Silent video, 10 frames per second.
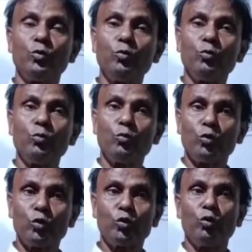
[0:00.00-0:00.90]
to
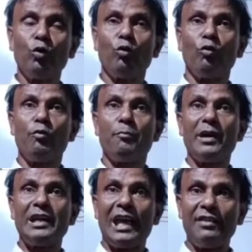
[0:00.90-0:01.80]
show
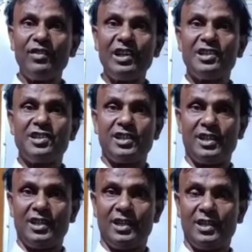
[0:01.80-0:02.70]
my ability
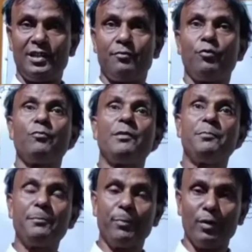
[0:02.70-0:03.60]
for my
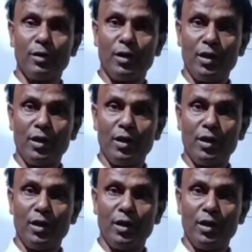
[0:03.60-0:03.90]
people,